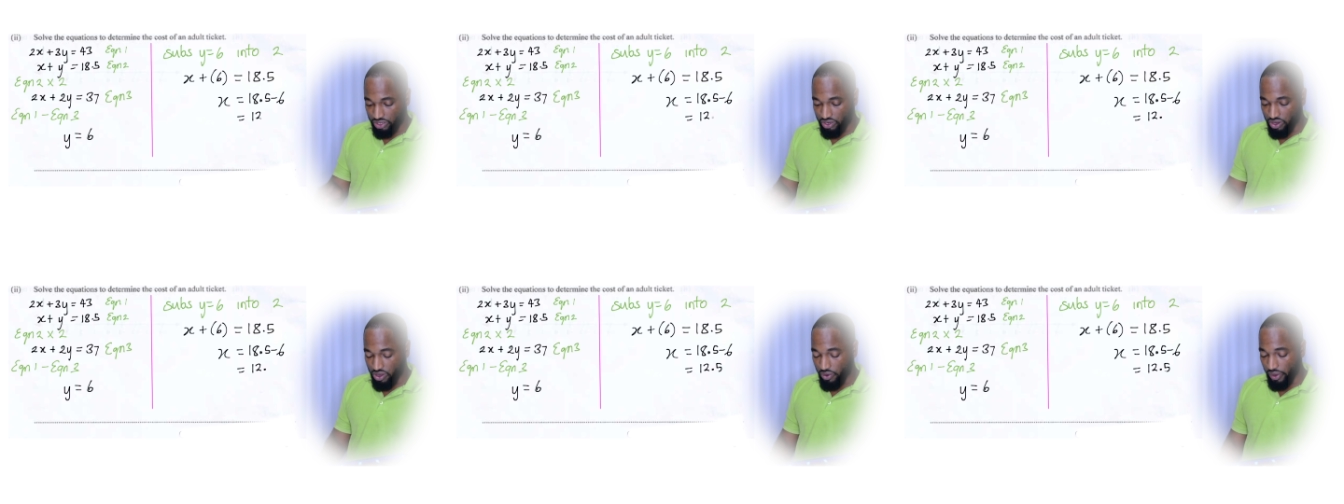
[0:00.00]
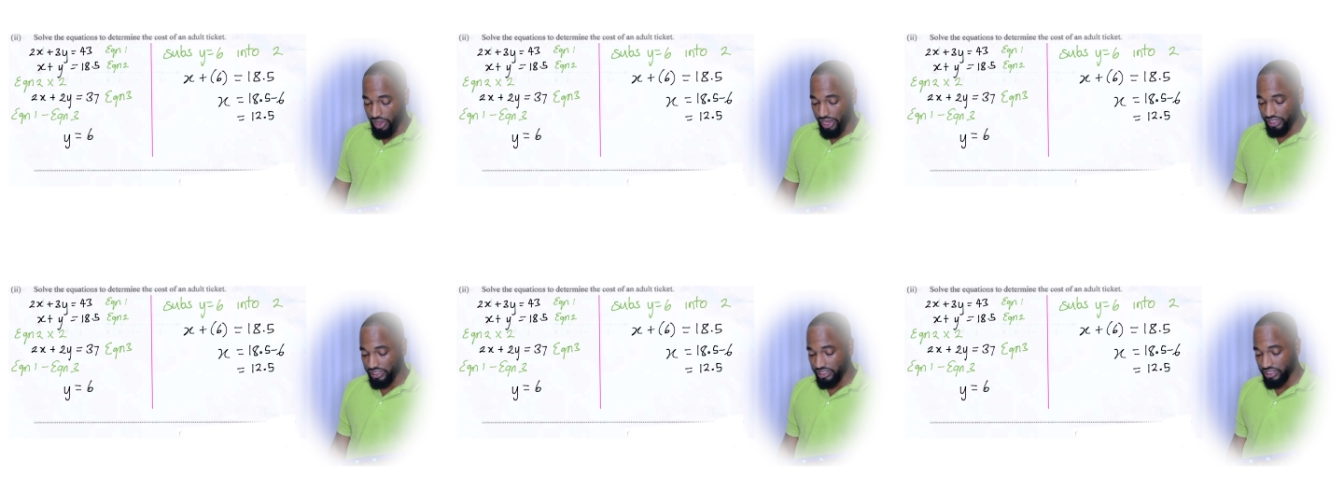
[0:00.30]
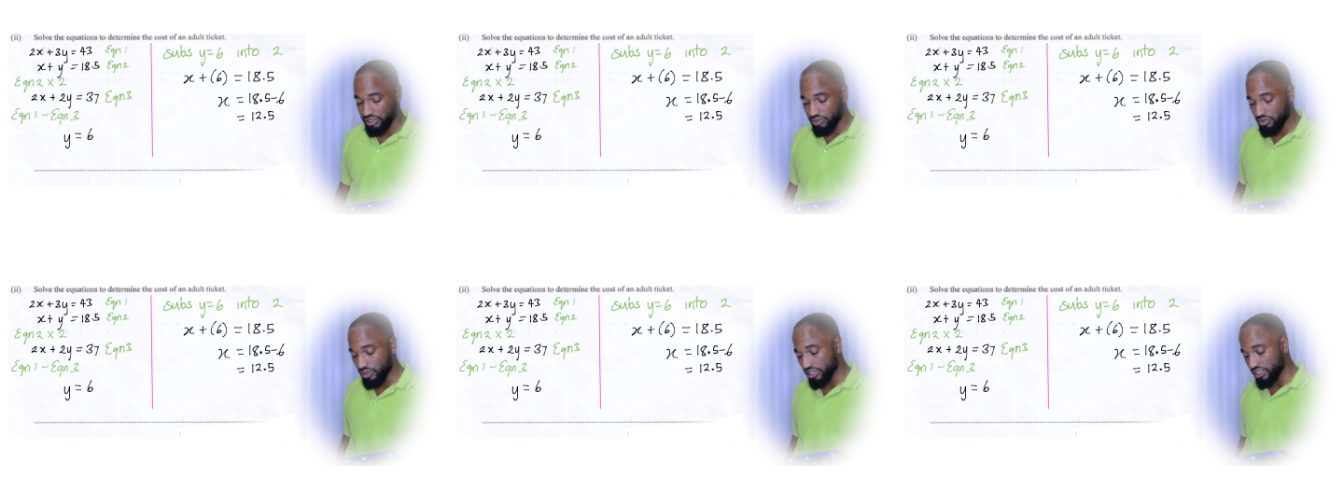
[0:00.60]
now x
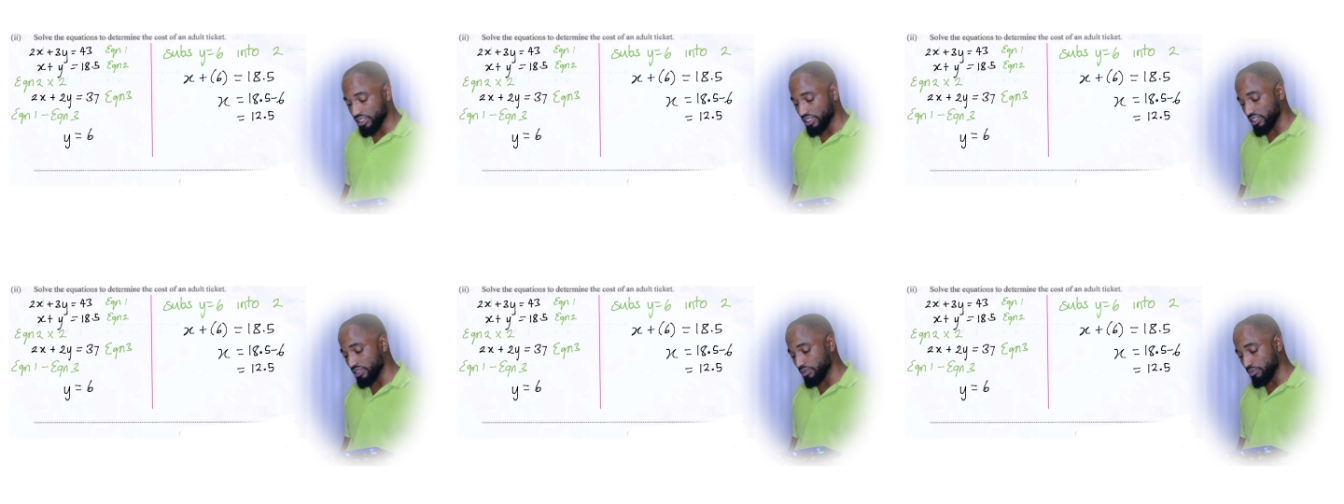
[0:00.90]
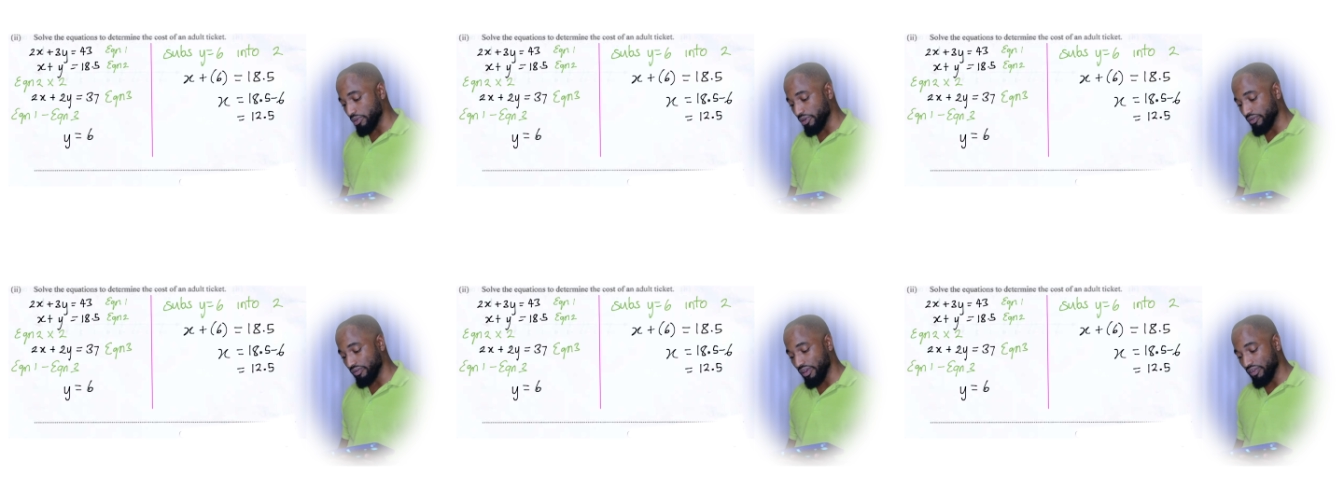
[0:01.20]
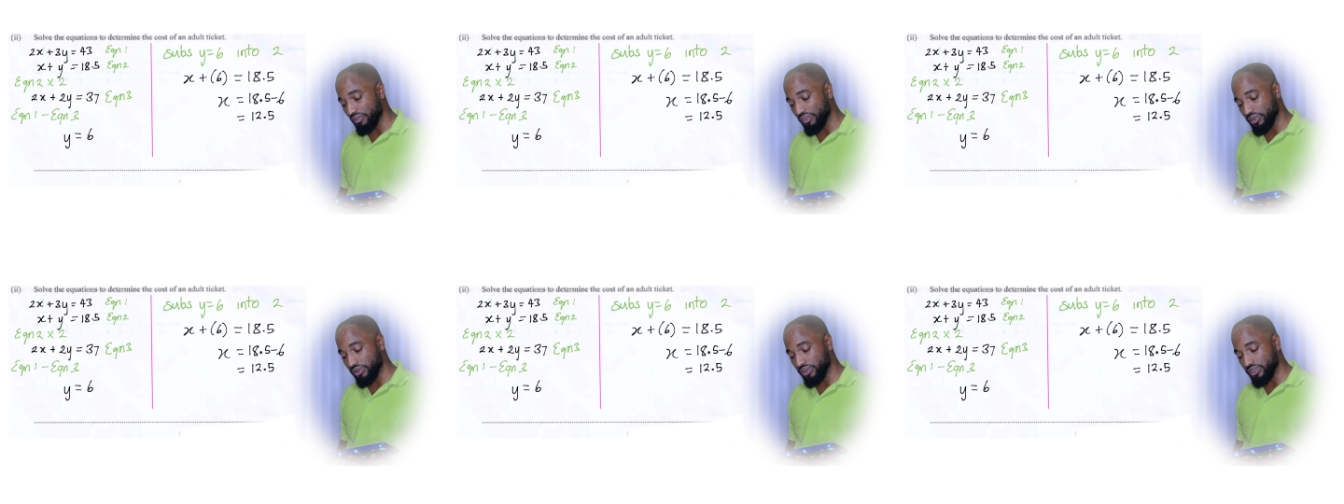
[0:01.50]
is equal to
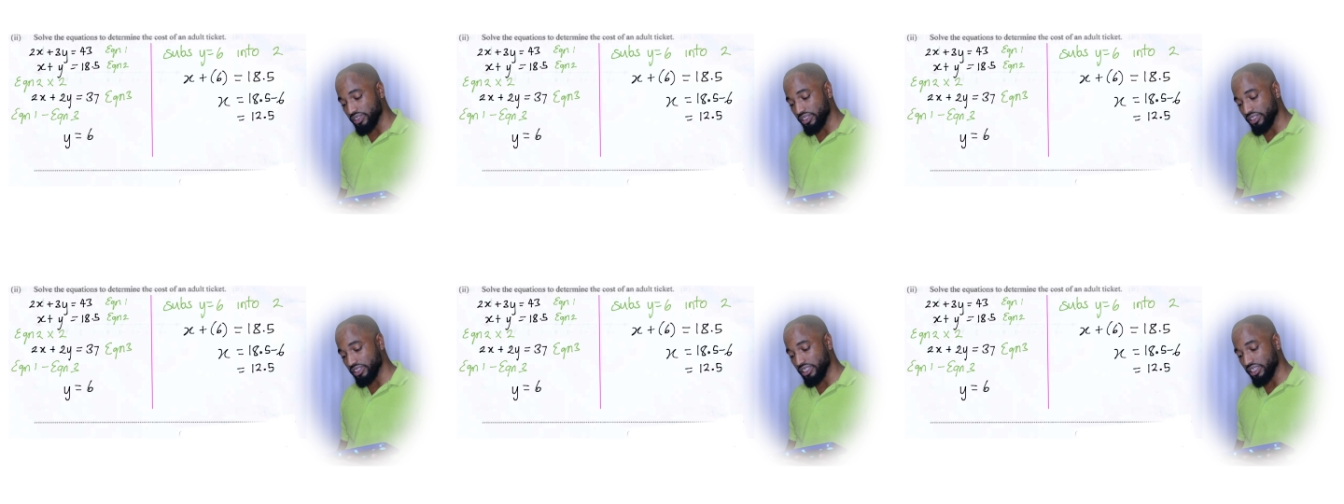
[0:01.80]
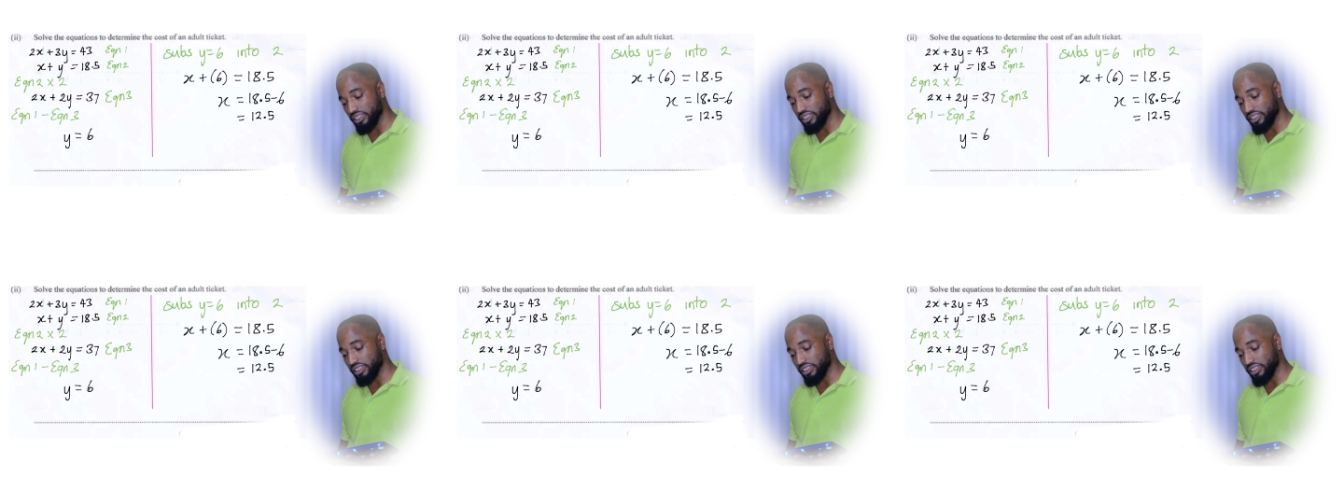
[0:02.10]
18.5 take away 6,